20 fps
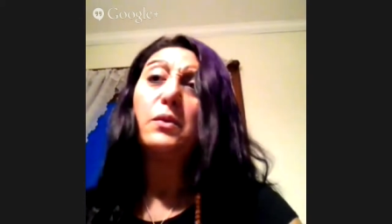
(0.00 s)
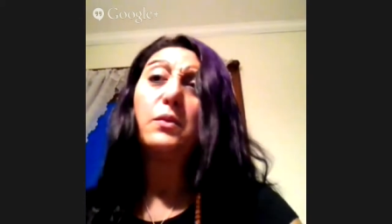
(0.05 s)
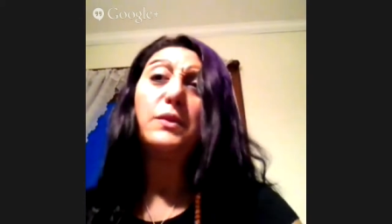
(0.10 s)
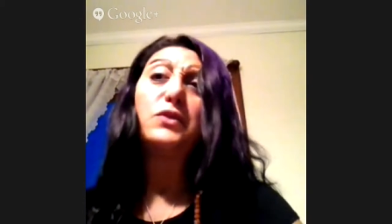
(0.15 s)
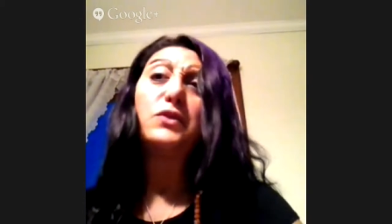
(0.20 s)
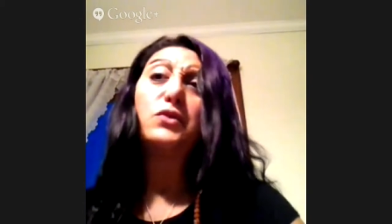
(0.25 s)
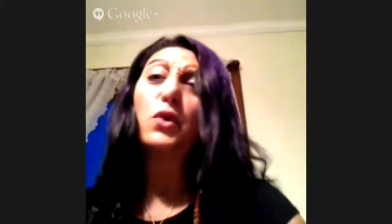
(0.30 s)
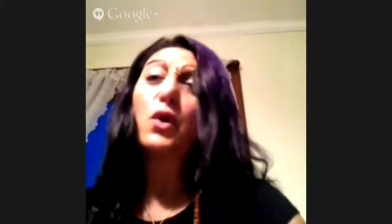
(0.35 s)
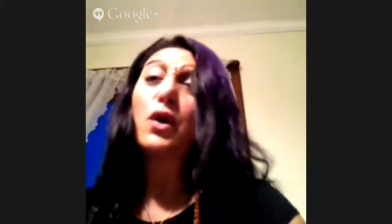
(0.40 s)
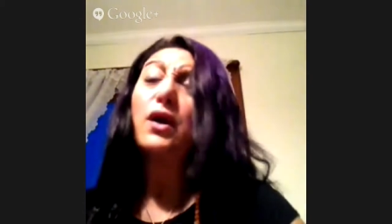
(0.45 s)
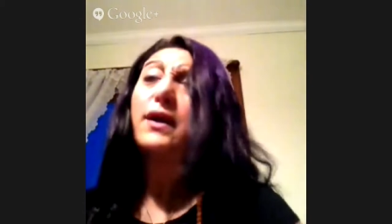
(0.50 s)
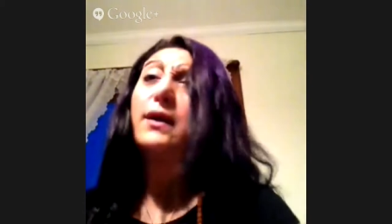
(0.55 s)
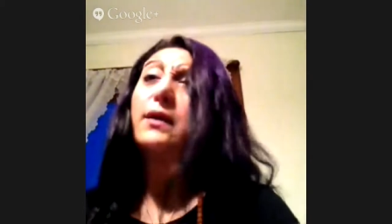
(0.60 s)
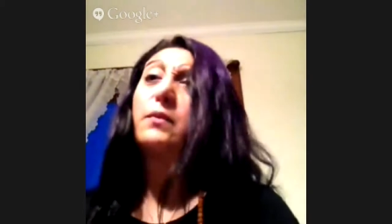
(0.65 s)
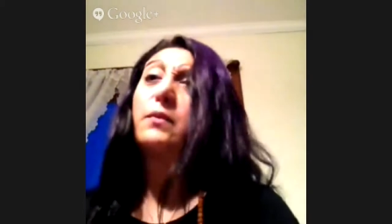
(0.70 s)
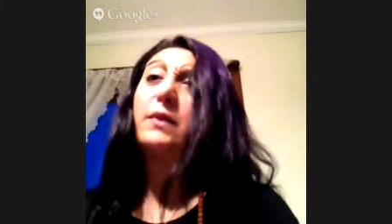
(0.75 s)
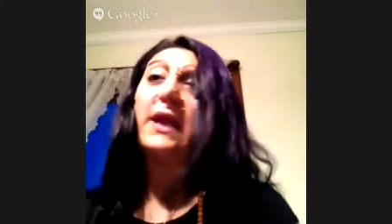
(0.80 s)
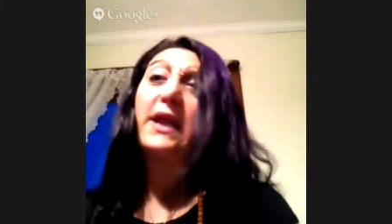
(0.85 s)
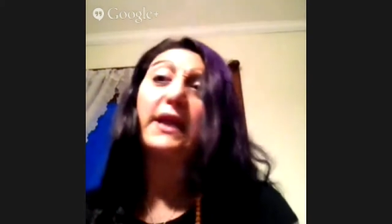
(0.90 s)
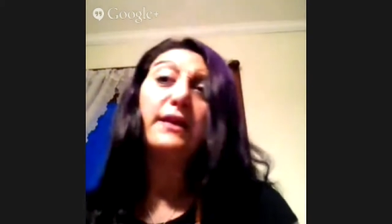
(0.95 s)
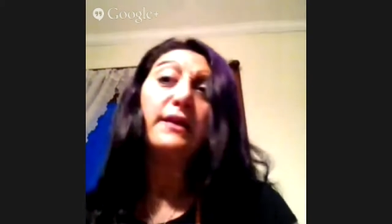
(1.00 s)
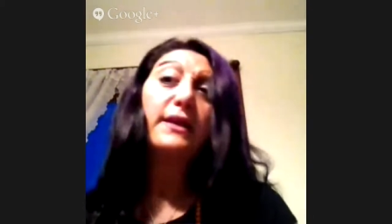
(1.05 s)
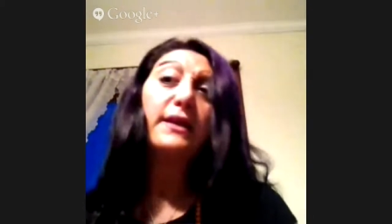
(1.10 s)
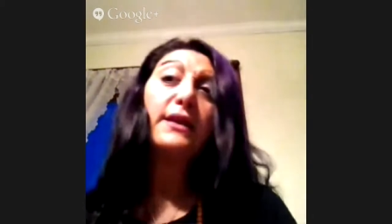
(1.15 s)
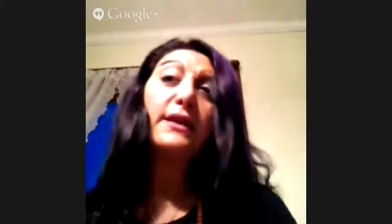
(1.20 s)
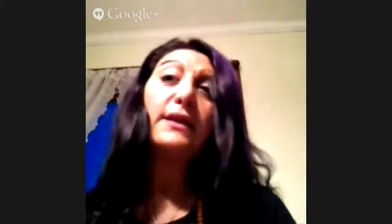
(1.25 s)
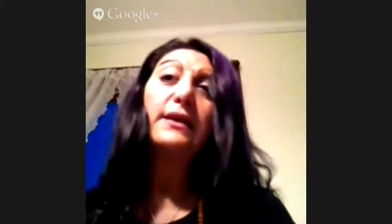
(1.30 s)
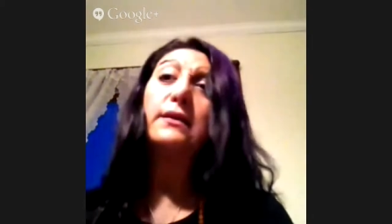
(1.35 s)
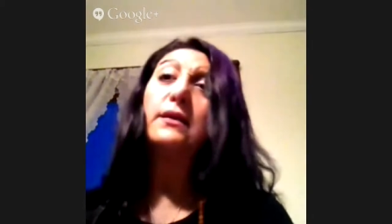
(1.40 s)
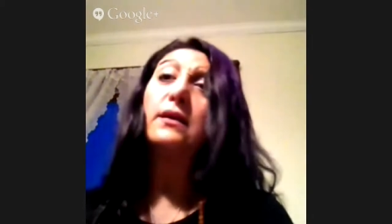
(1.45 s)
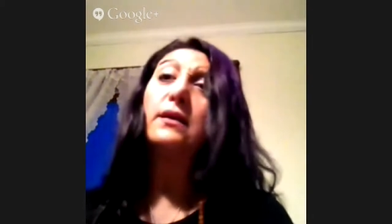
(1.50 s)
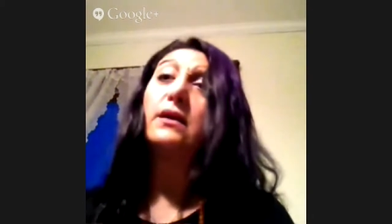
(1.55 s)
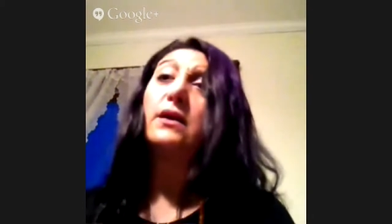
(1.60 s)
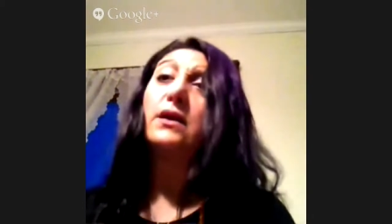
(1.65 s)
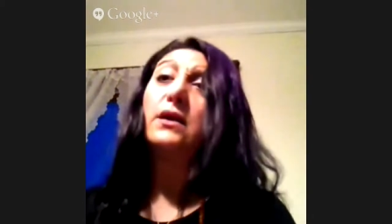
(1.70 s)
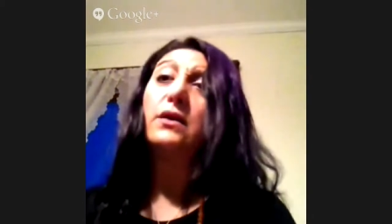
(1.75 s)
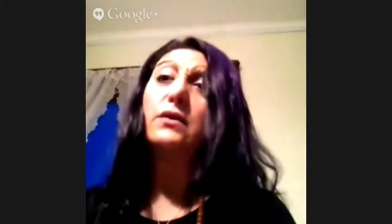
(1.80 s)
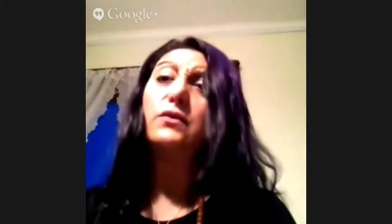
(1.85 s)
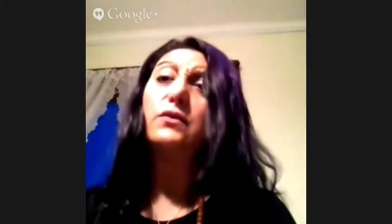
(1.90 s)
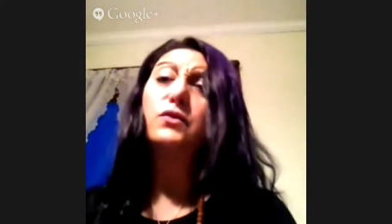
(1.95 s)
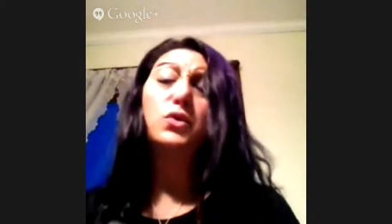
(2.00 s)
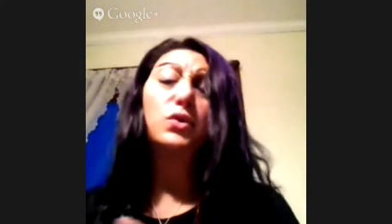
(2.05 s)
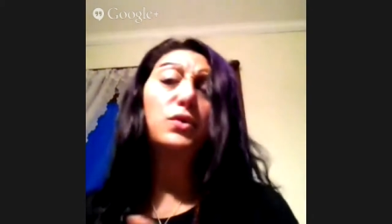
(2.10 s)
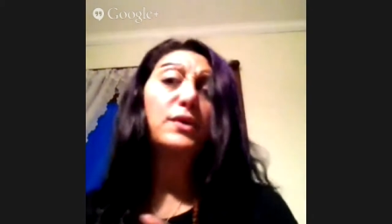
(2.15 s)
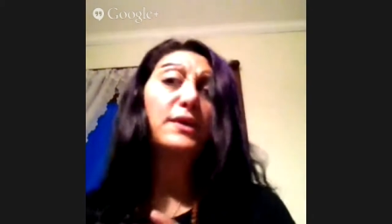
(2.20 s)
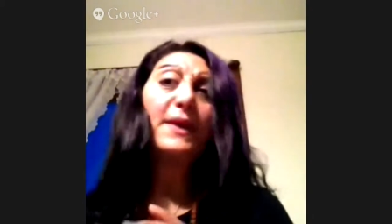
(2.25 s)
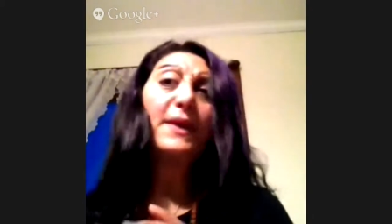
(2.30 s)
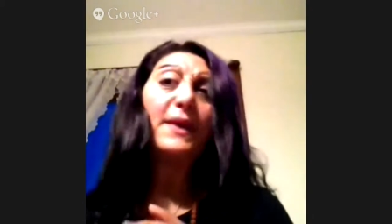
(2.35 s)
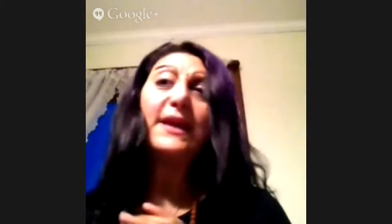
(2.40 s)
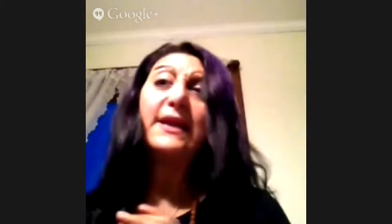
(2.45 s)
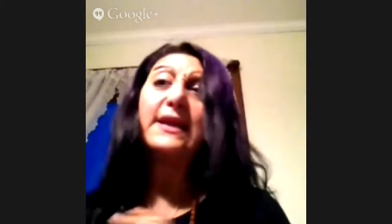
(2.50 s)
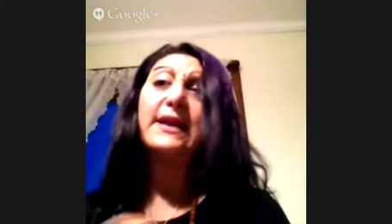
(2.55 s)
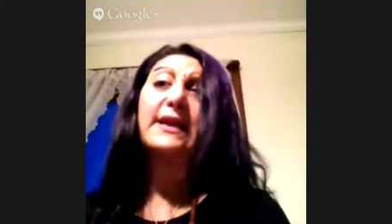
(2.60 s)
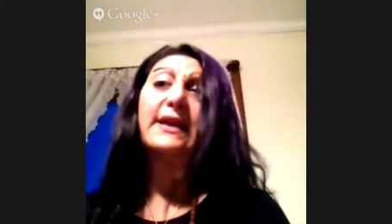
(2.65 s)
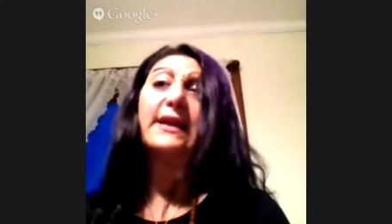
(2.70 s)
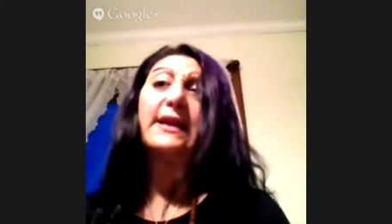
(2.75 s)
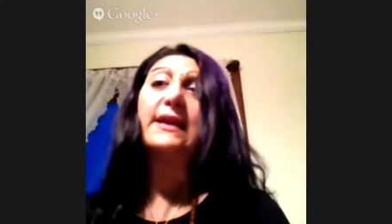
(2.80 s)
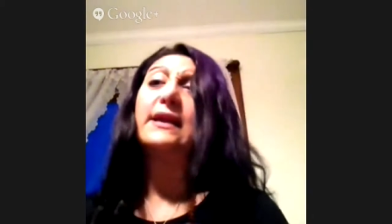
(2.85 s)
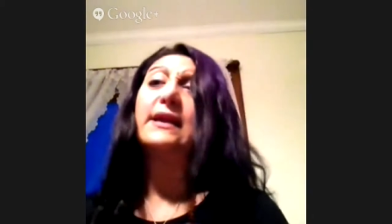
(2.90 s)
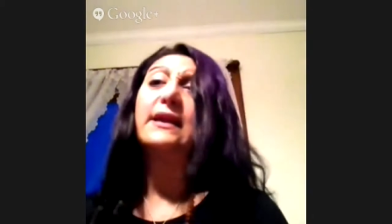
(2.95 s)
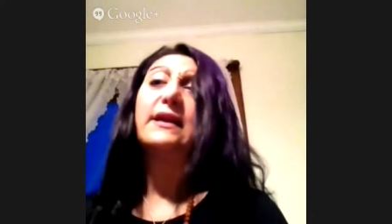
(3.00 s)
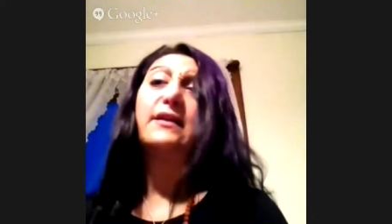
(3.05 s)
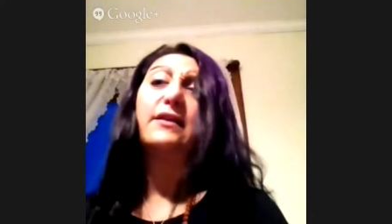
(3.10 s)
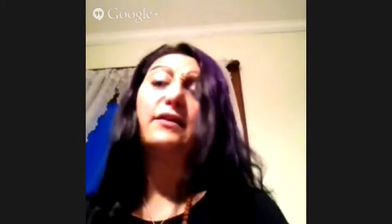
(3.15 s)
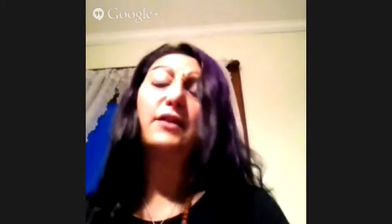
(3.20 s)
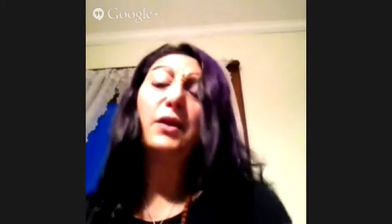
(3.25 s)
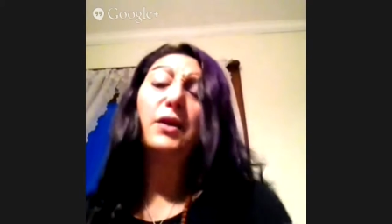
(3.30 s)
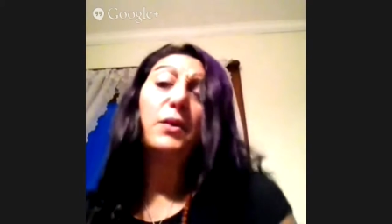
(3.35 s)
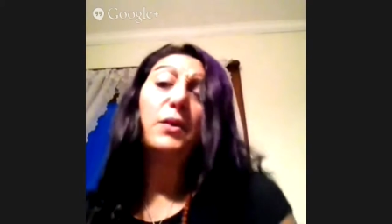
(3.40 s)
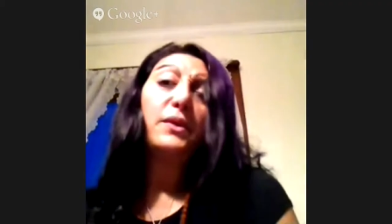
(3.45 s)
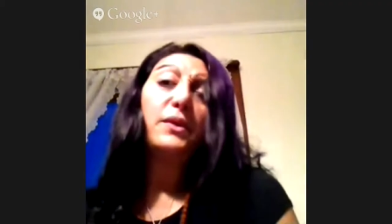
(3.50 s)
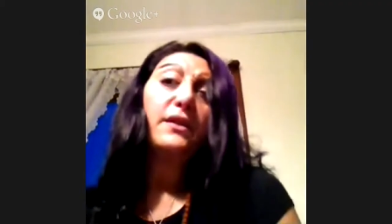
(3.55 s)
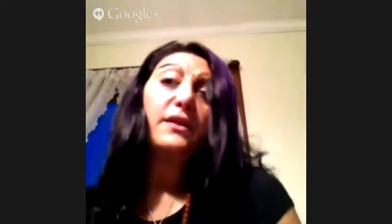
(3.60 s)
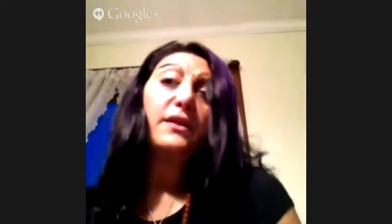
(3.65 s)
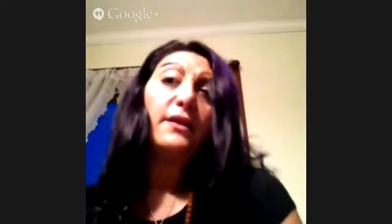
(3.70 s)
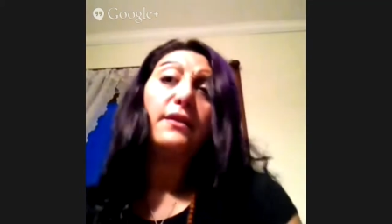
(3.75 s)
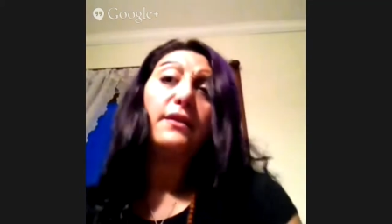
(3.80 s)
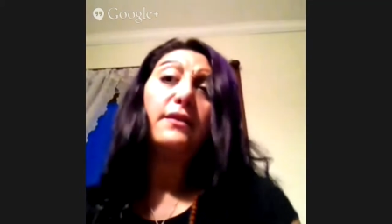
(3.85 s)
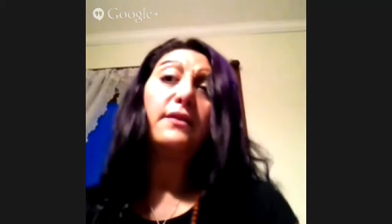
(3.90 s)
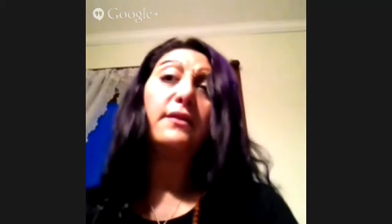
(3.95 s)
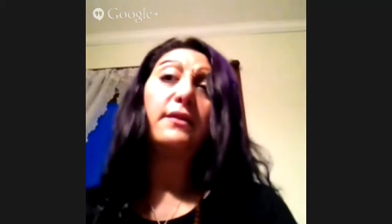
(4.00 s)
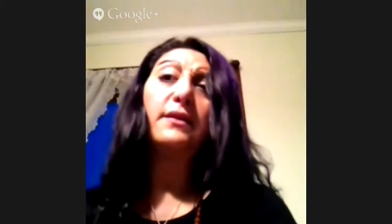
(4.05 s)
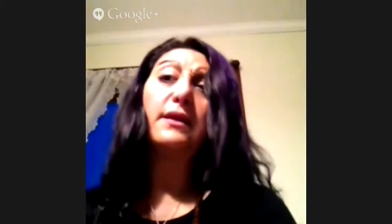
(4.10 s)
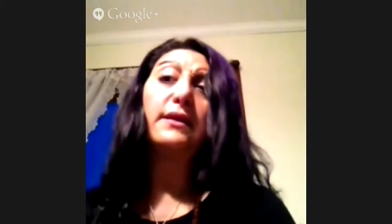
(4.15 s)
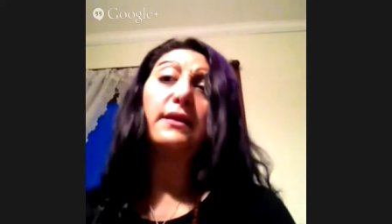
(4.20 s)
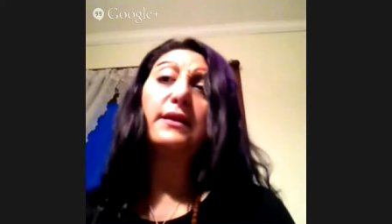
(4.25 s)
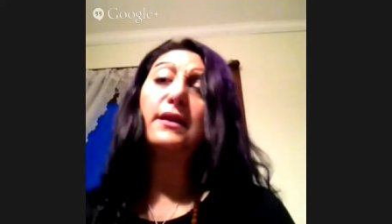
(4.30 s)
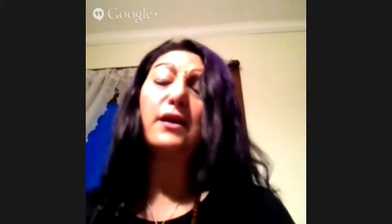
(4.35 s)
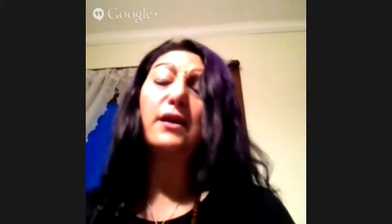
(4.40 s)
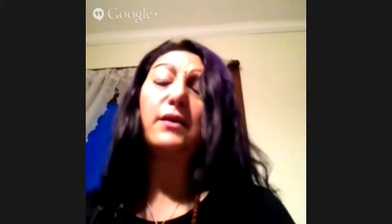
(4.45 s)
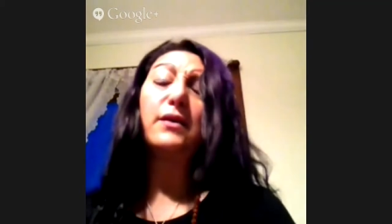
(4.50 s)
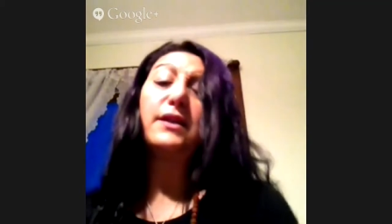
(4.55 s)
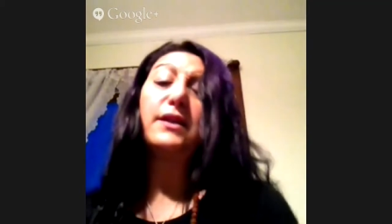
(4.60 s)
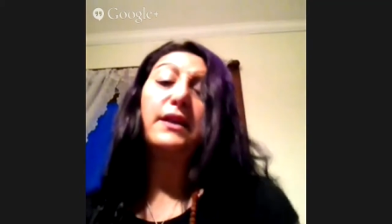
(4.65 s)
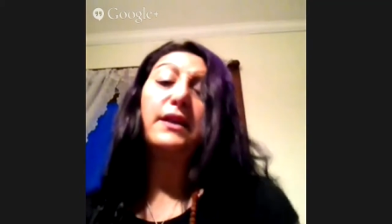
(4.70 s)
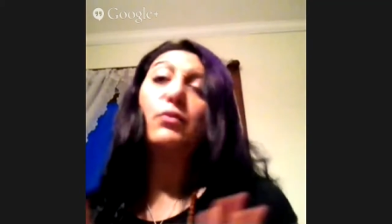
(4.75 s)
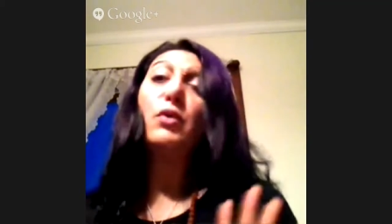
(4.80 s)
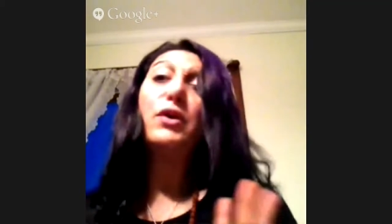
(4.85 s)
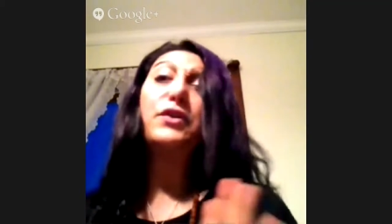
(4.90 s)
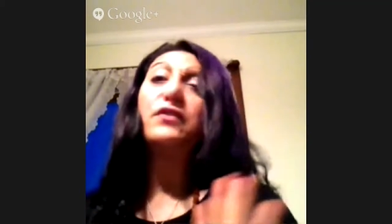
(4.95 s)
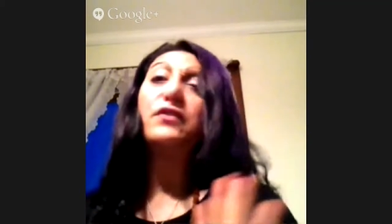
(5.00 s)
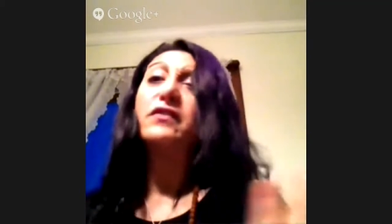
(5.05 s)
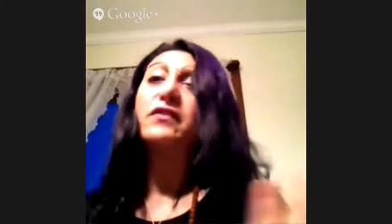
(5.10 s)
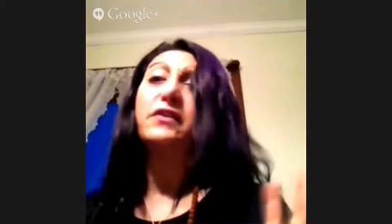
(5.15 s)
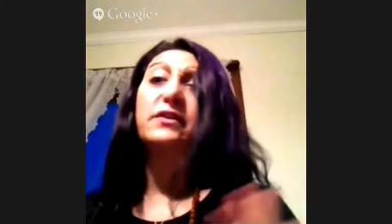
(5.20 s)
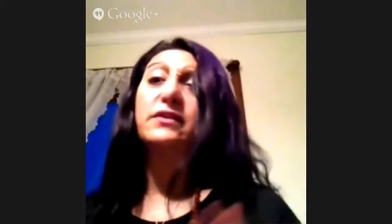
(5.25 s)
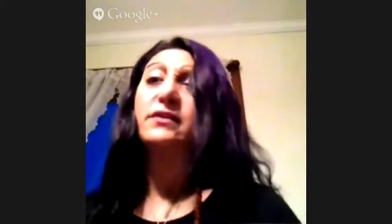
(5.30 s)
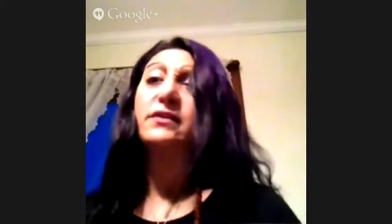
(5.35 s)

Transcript: Drawing, painting, jewelry making. It's wonderful.